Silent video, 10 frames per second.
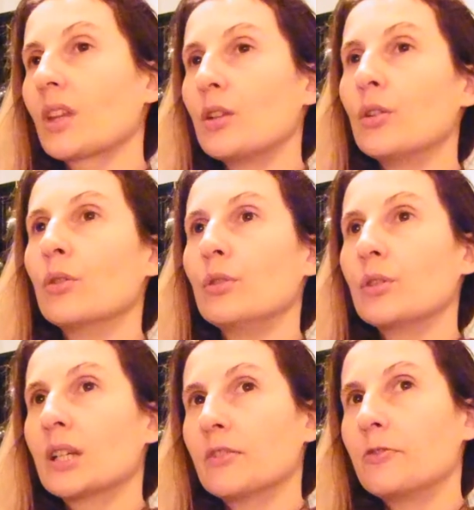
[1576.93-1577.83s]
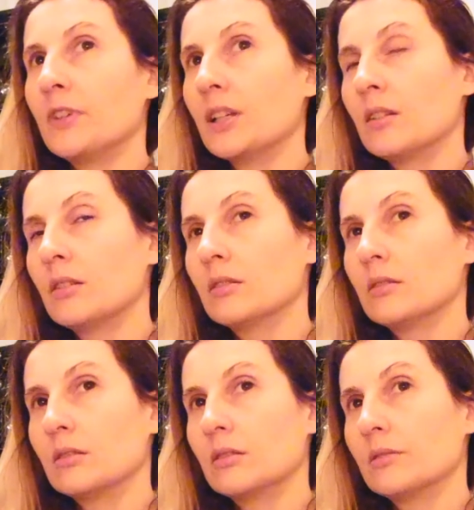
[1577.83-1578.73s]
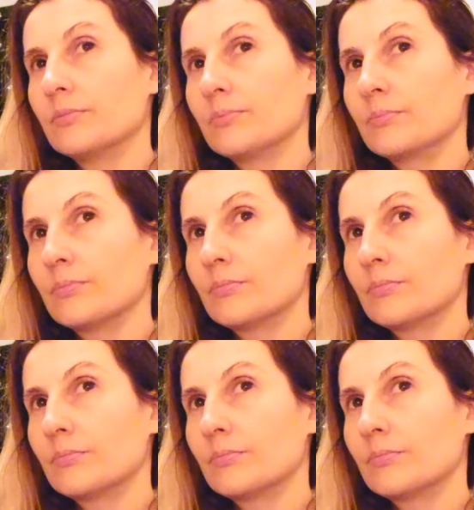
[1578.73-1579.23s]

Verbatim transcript: you know, you can feel um,